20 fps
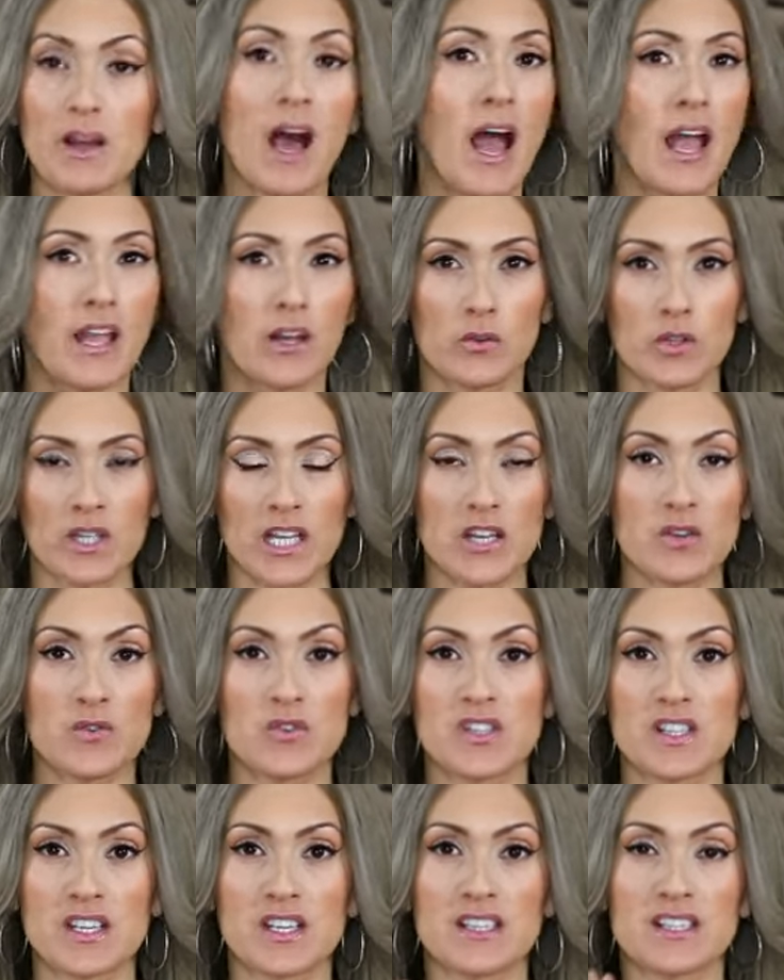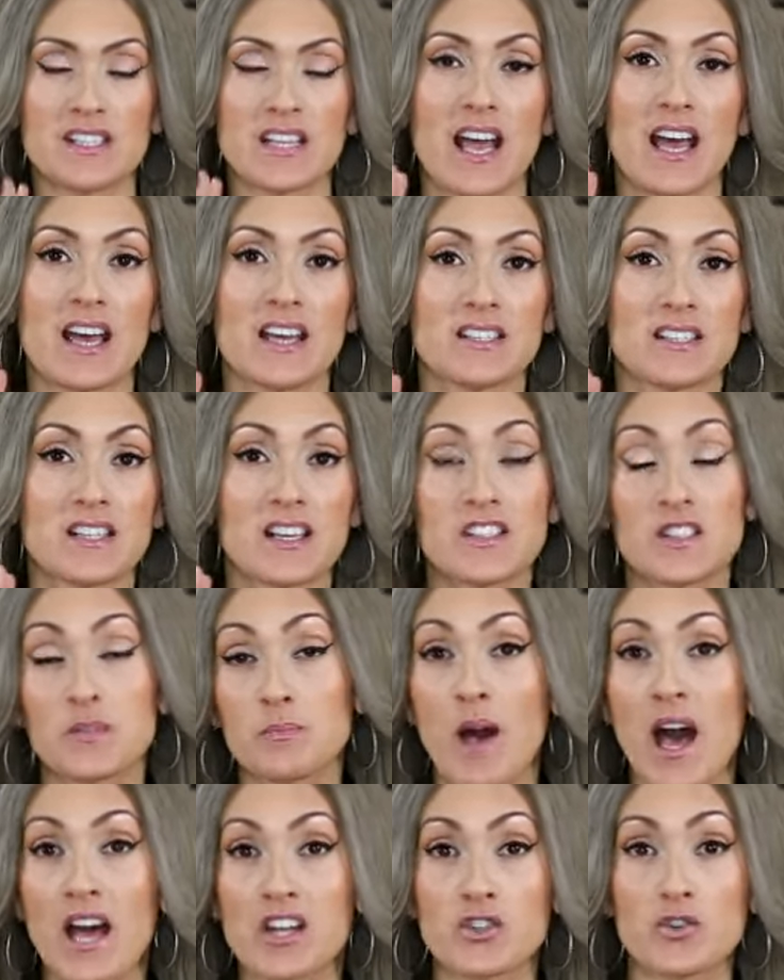I only use this as a
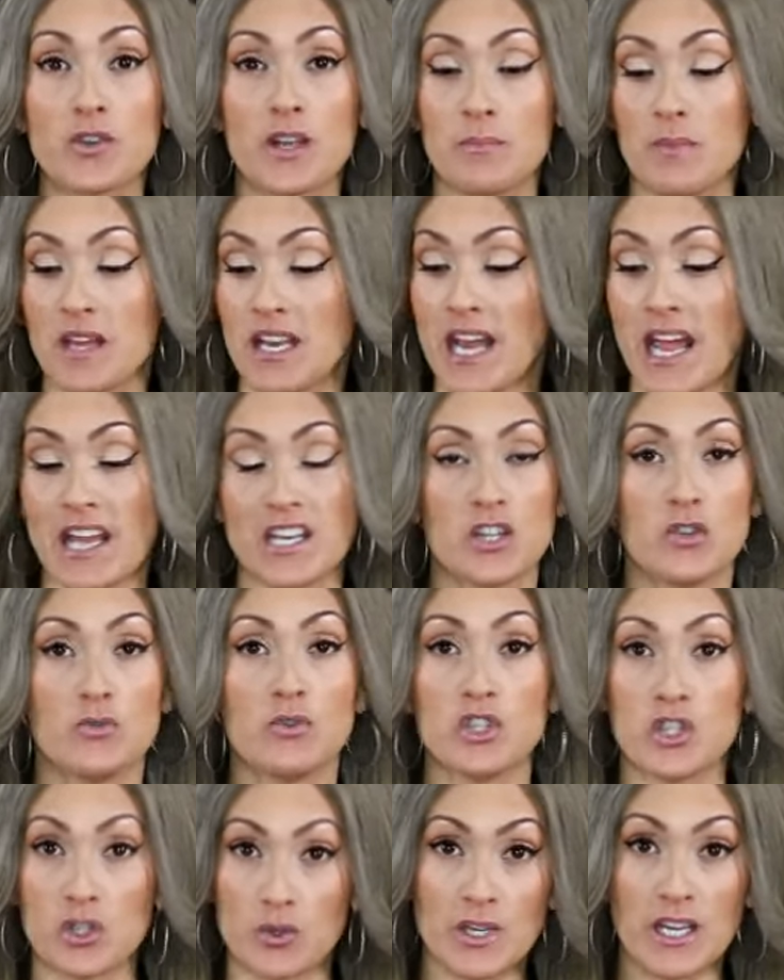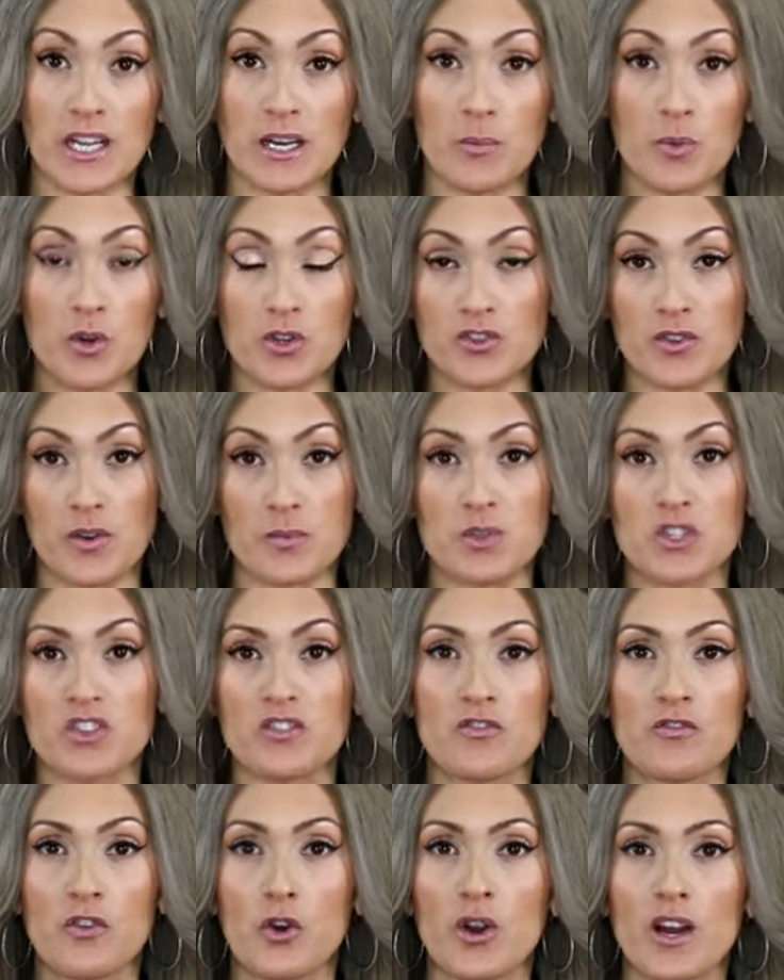spot treatment, and you do need a
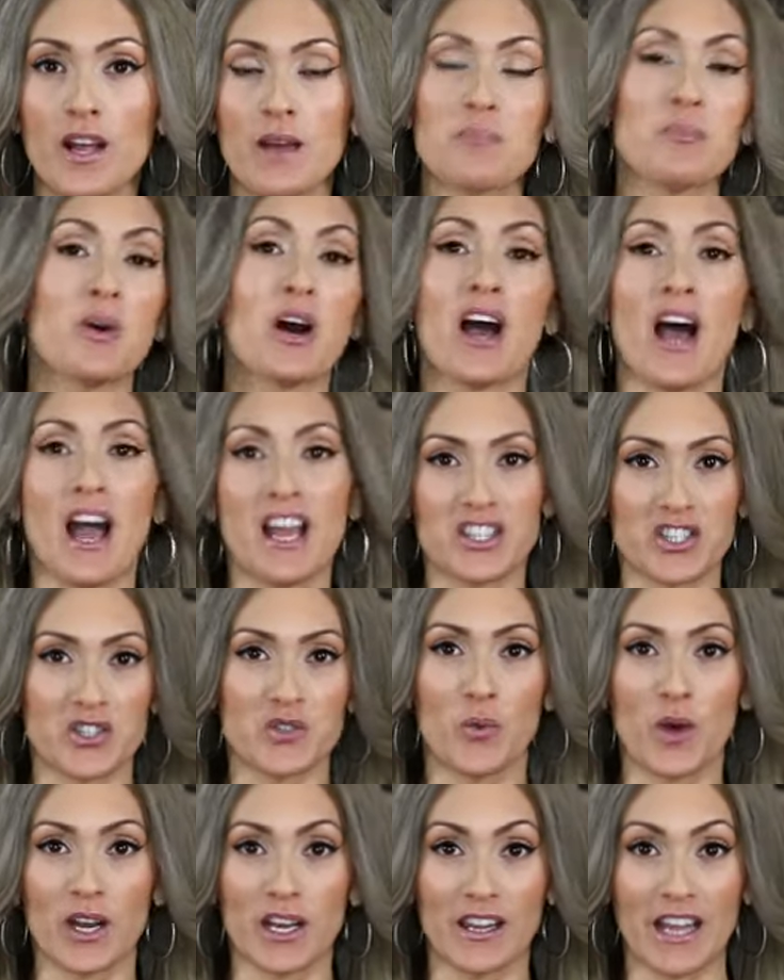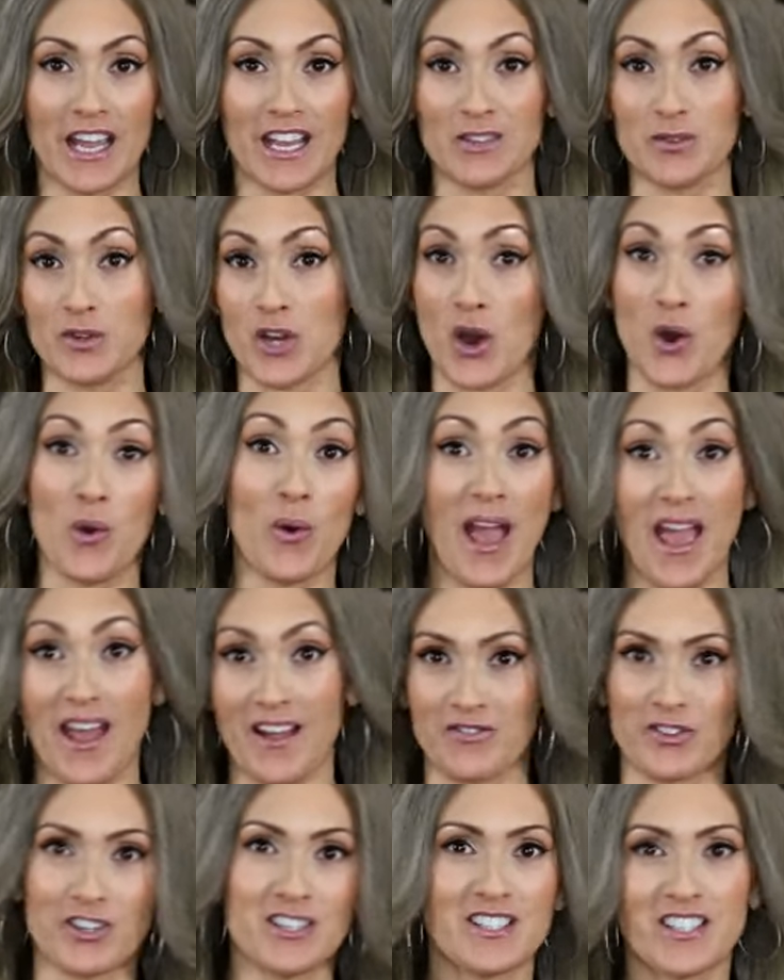prescription for it, but I just want to let you know
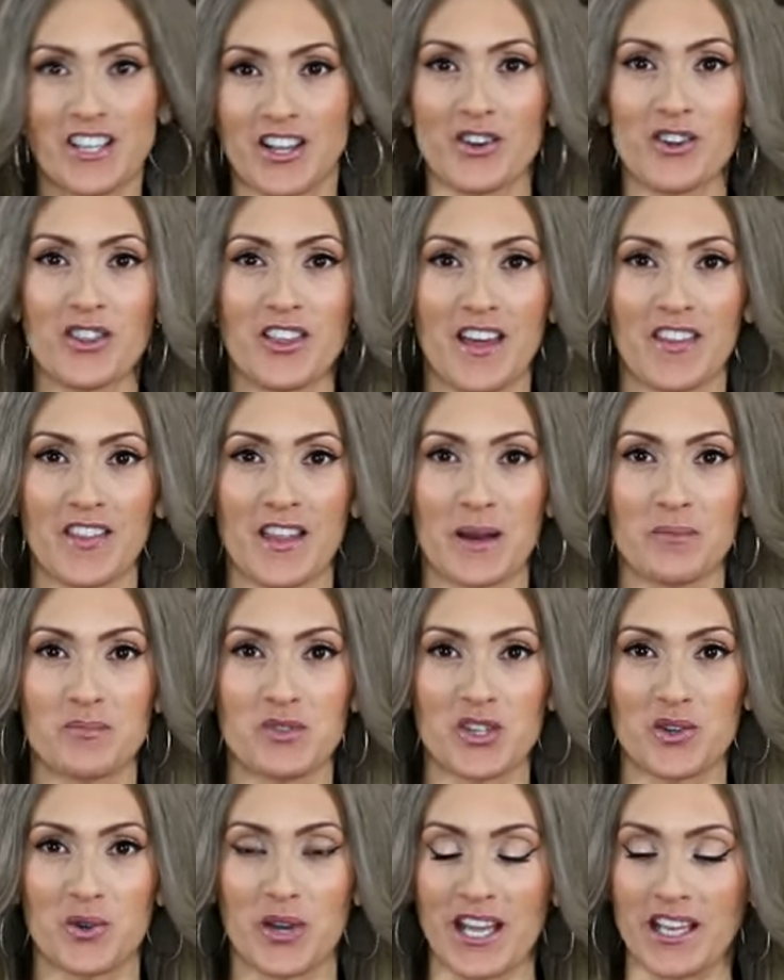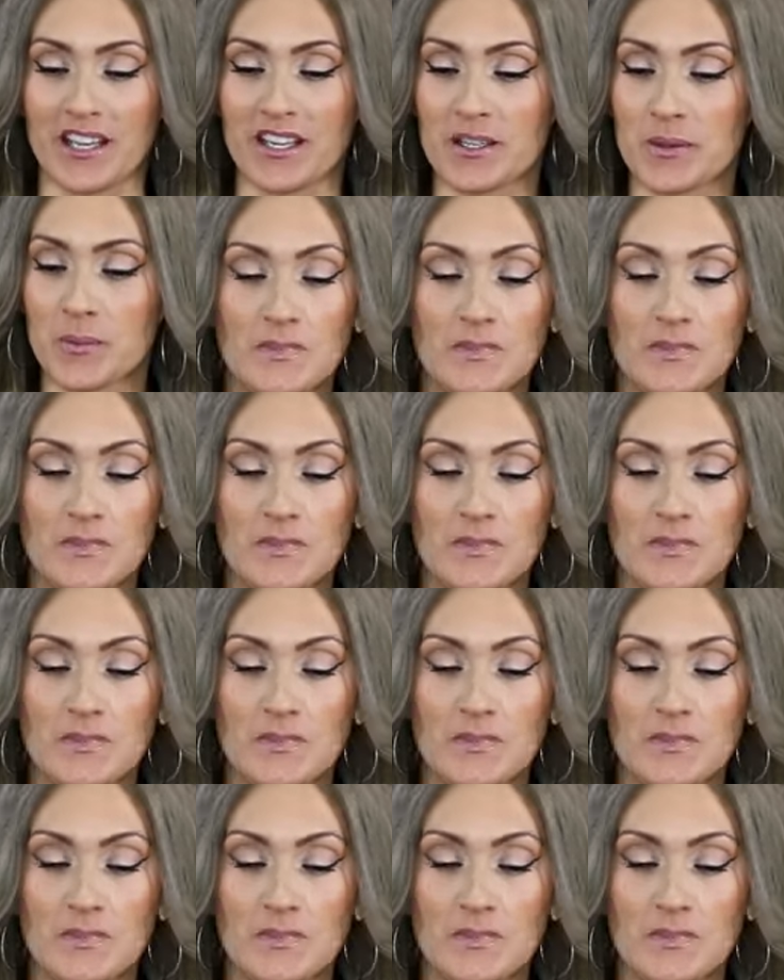every single thing that I'm doing.